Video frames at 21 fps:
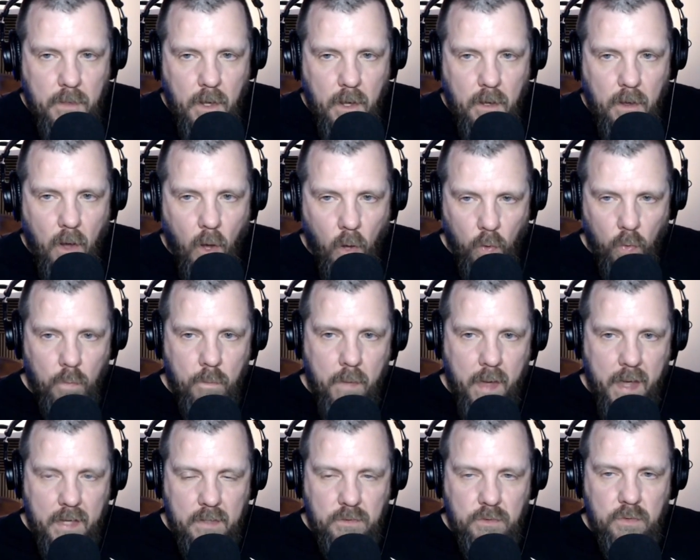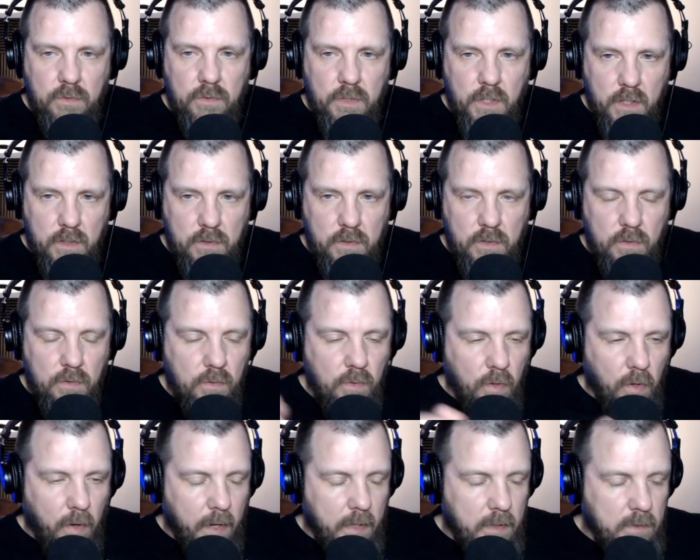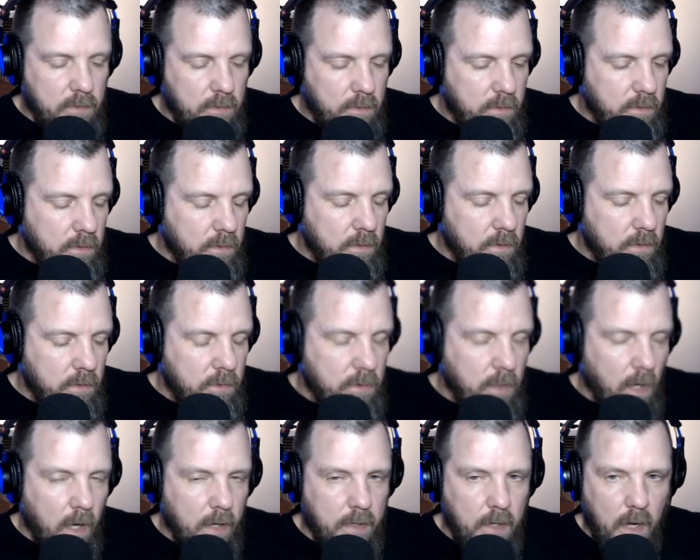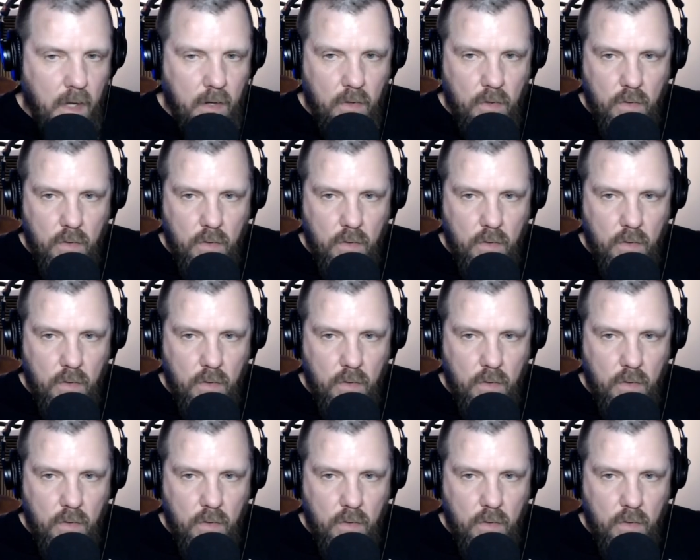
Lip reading: old man jiu-jitsu, or as John Danaher